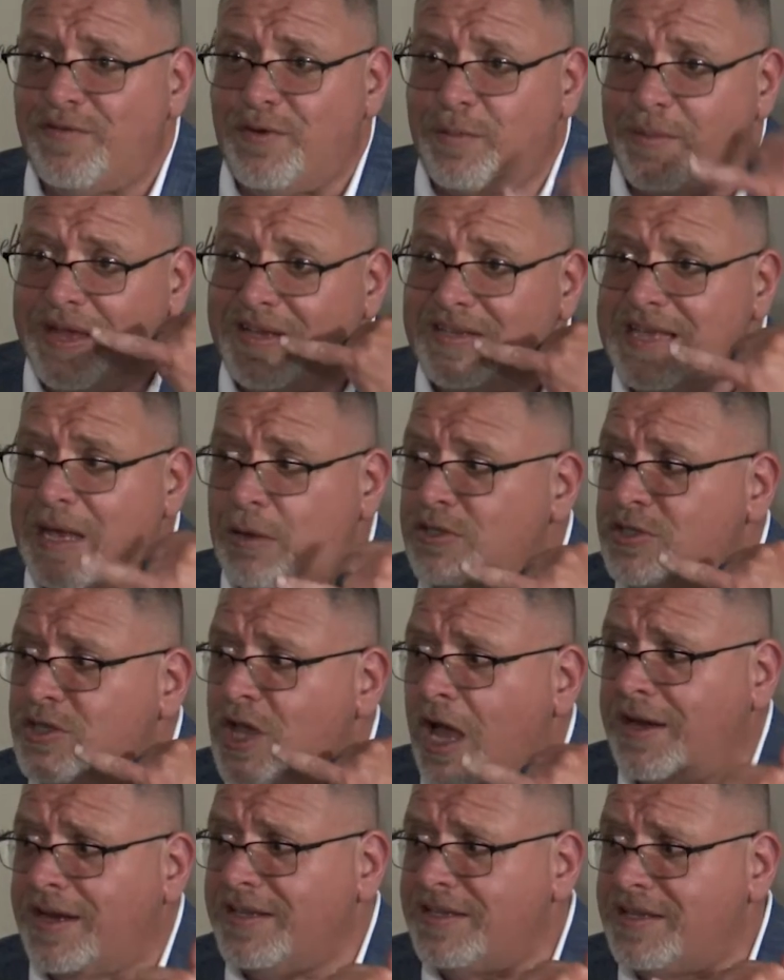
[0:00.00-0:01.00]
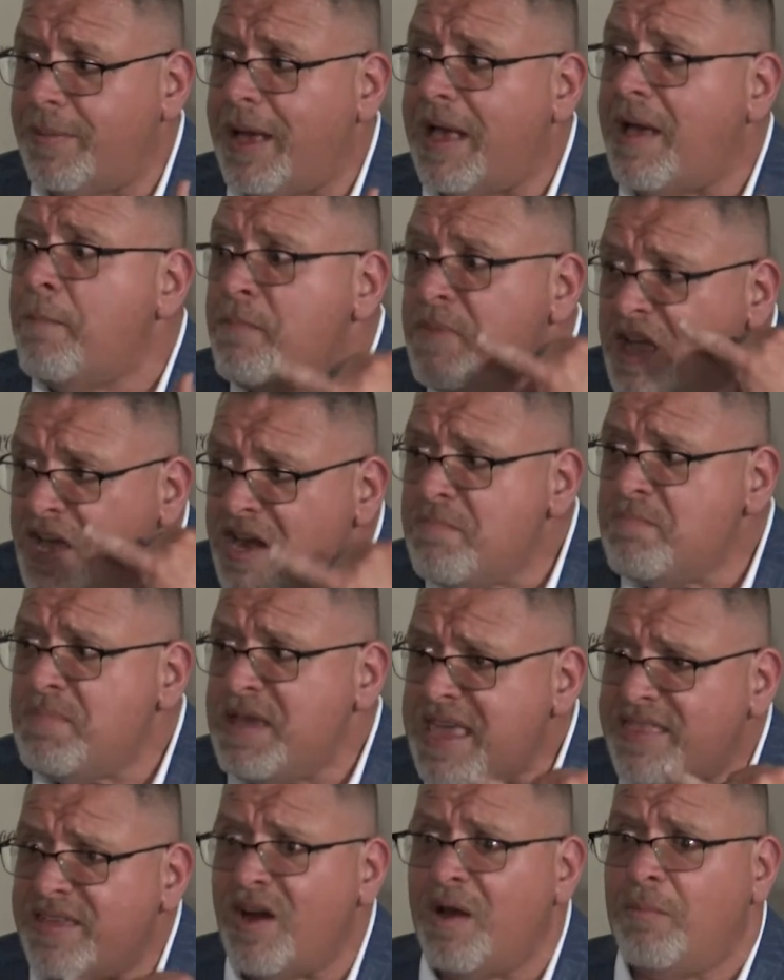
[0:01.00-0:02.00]
for me because I was talking to him. I'm gonna mm be
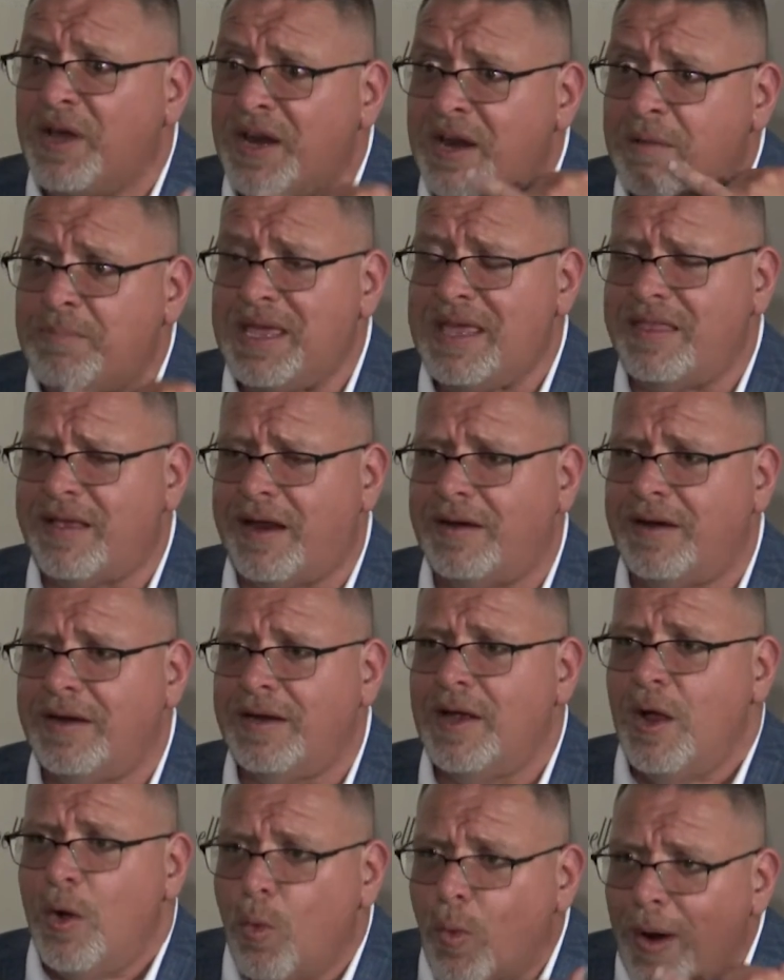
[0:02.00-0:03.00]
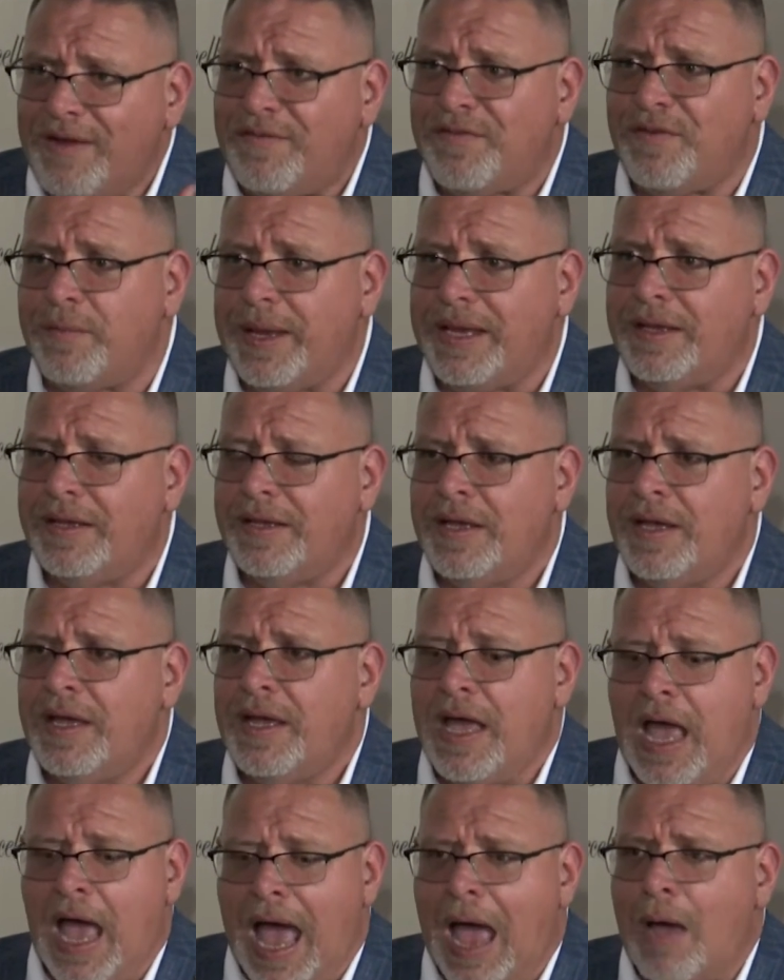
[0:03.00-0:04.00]
mm-hmm. there. I'm gonna be there. Wait for me.
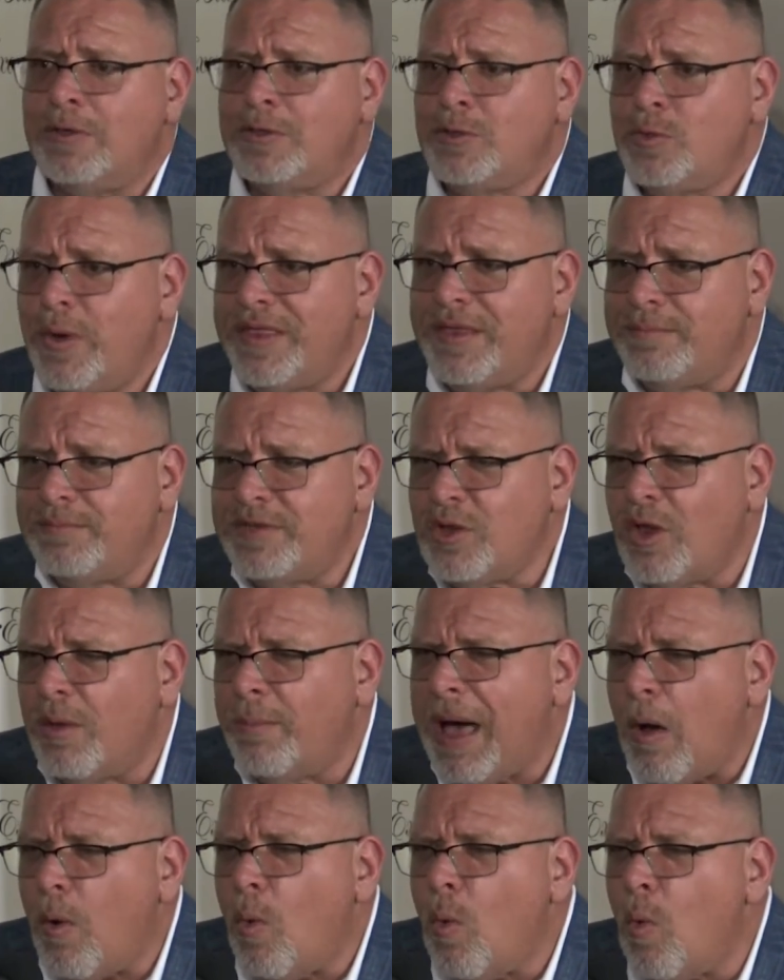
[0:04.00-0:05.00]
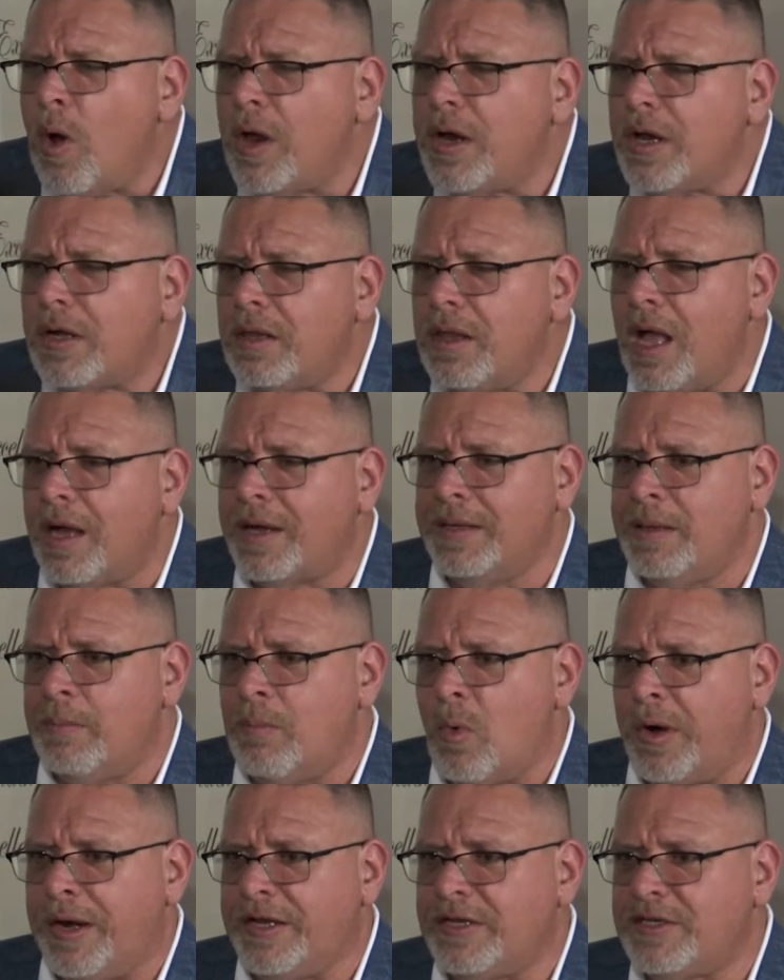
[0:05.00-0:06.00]
I was with him till about one o'clock in the
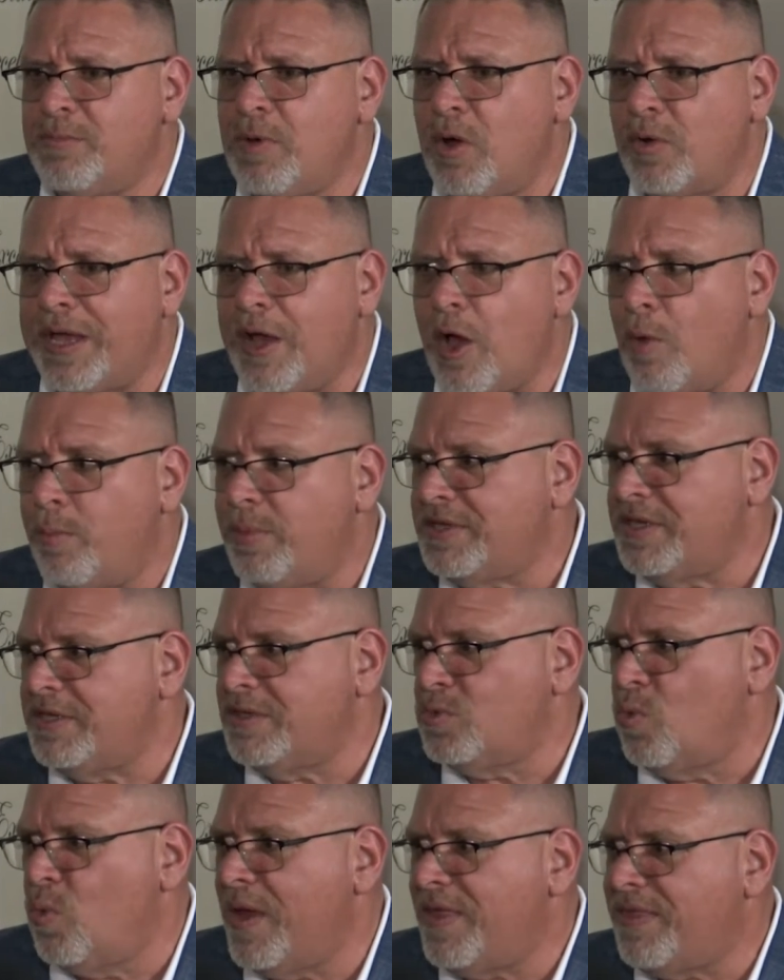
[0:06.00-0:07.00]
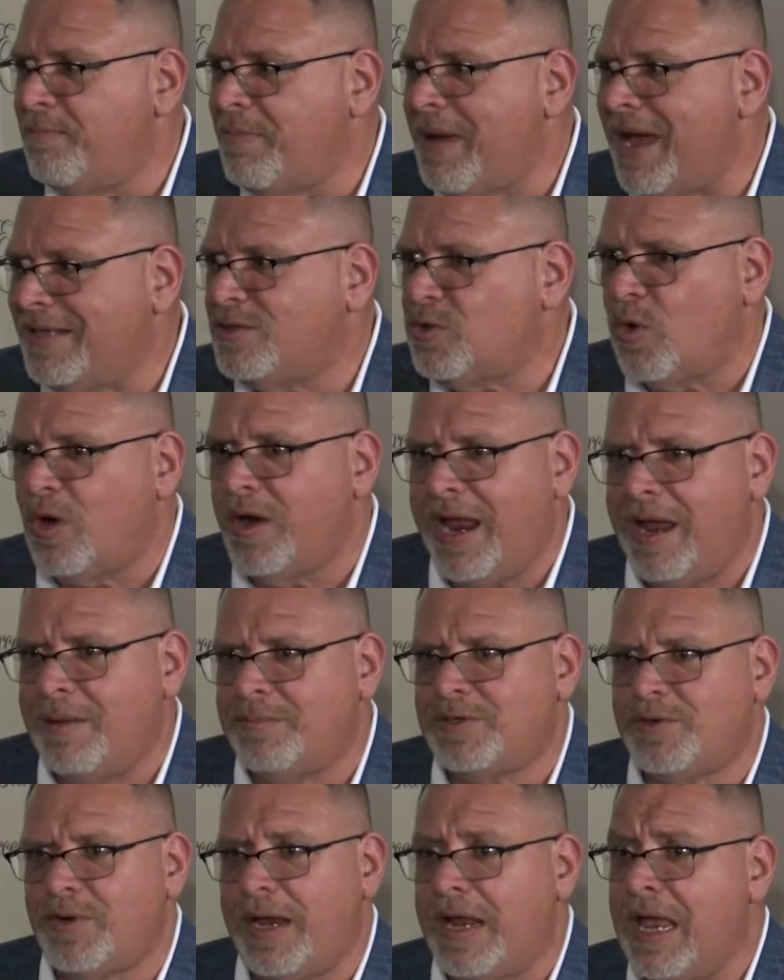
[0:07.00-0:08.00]
morning, smoking opuses with my torn
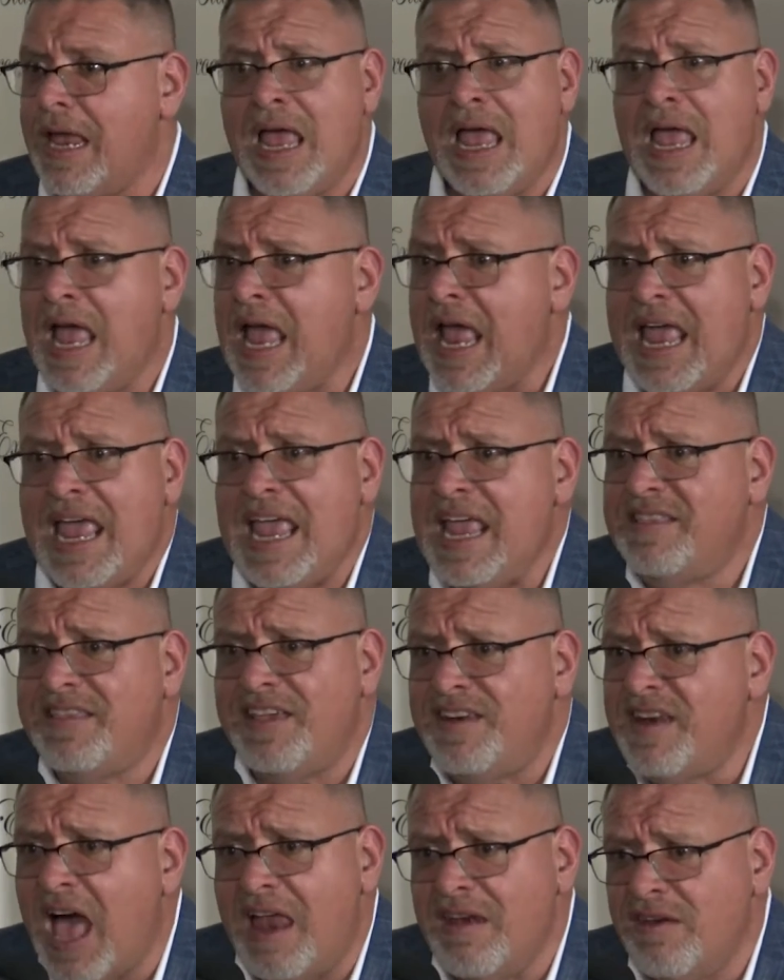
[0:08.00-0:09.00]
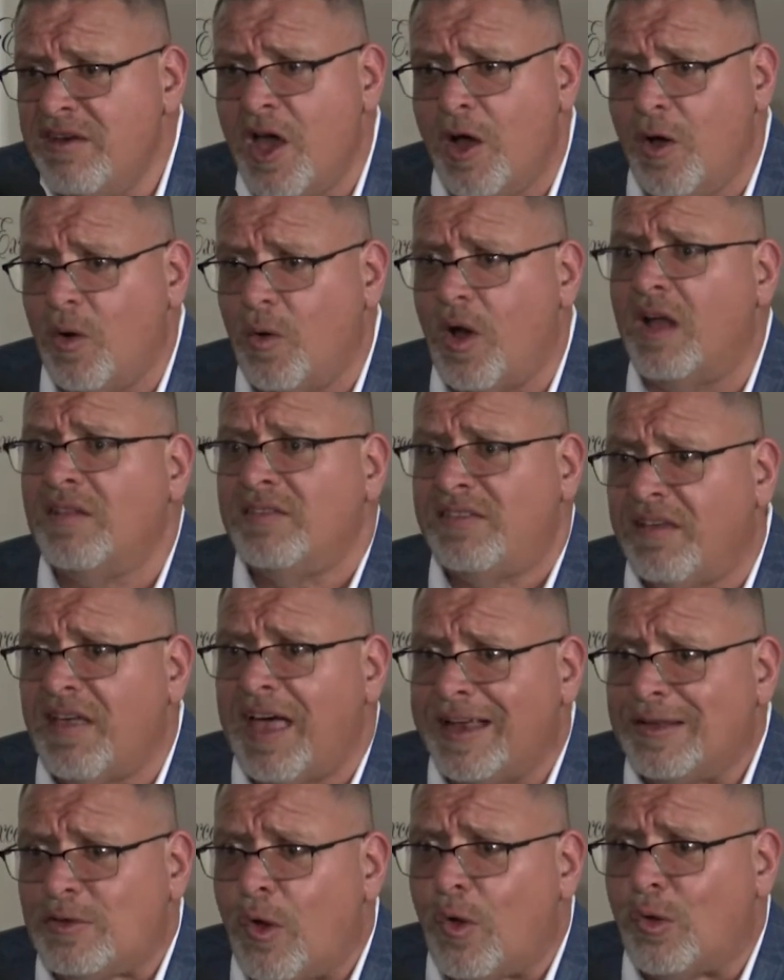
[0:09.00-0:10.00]
hamstring. Yes. He did not know until
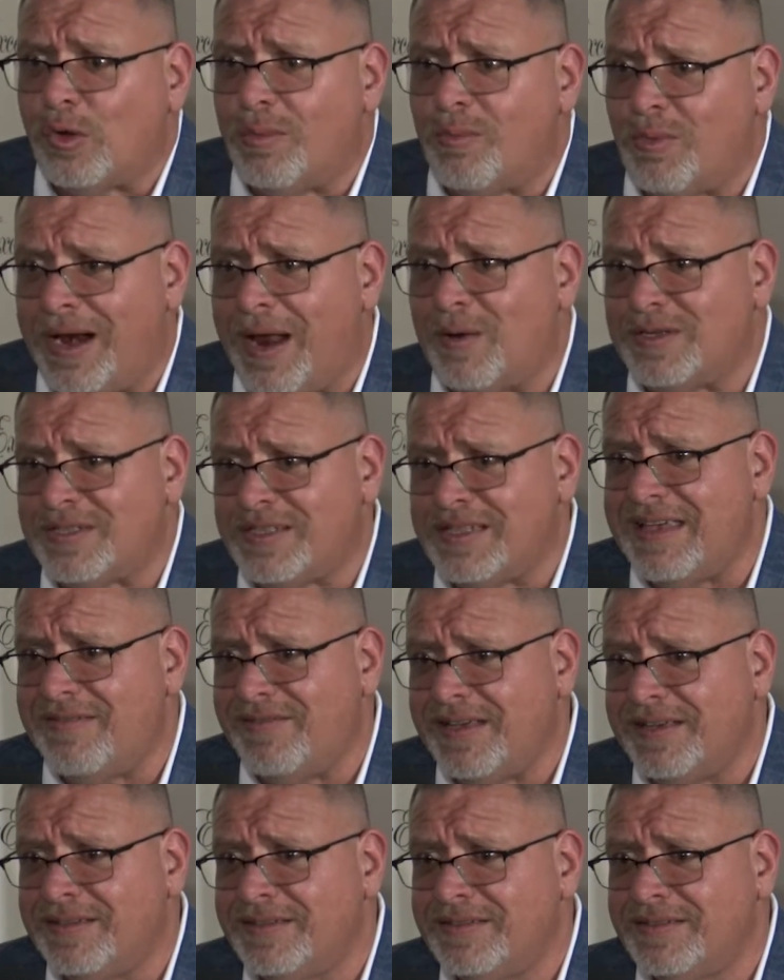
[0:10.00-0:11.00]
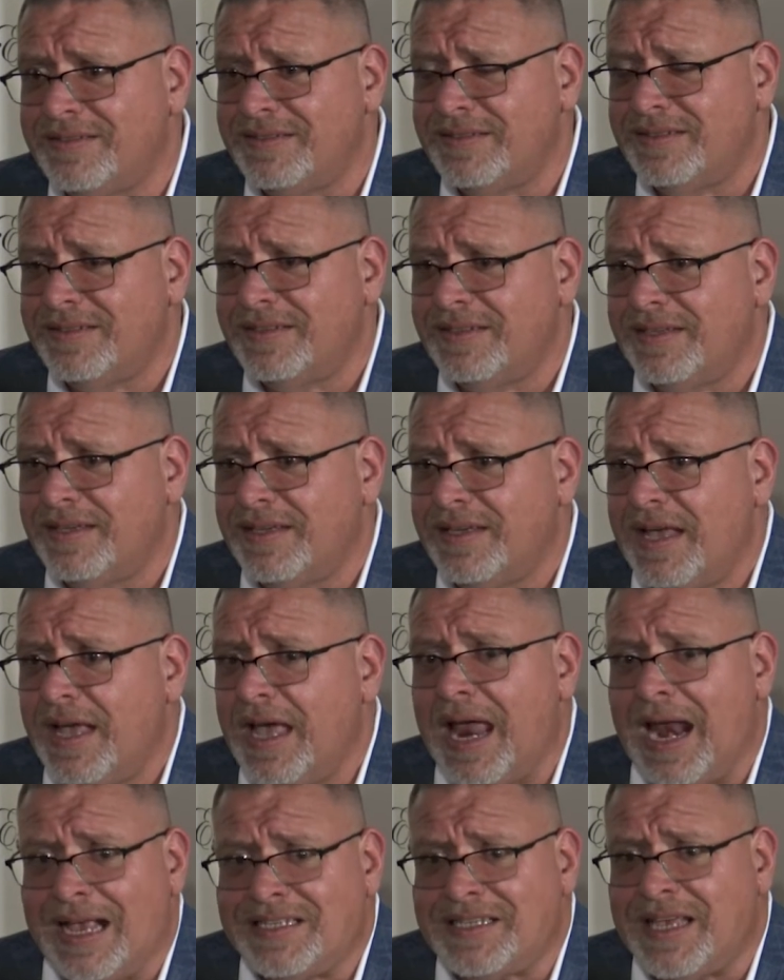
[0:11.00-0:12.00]
I told him when I was leaving. Wow.
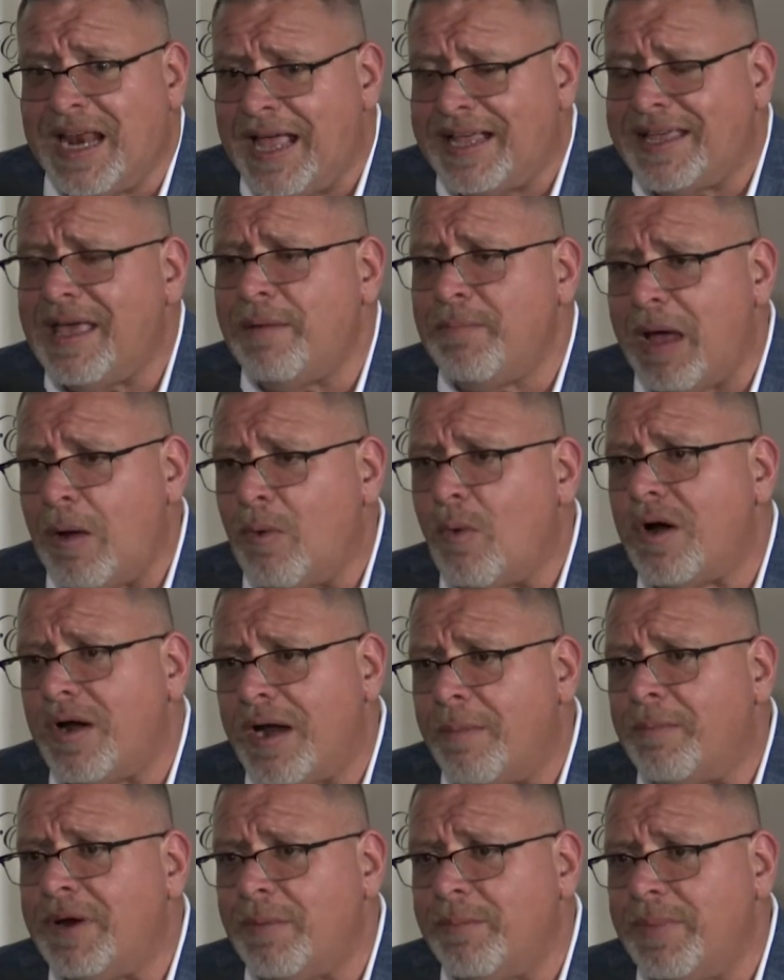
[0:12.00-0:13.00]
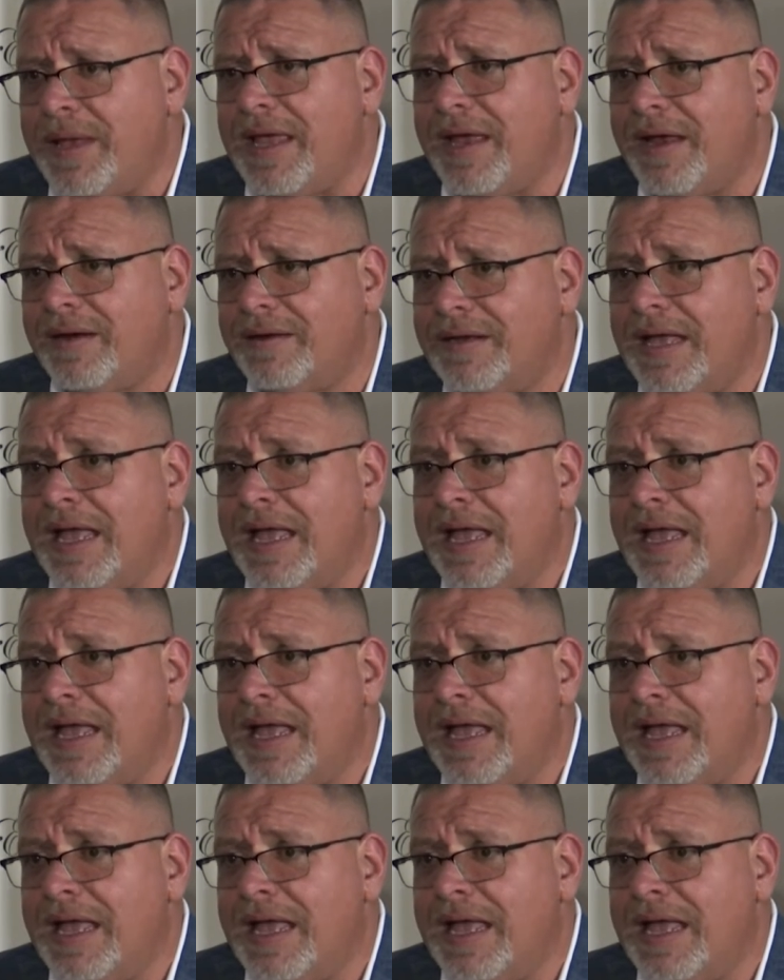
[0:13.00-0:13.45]
And I said I kept my word. I'm gonna be here.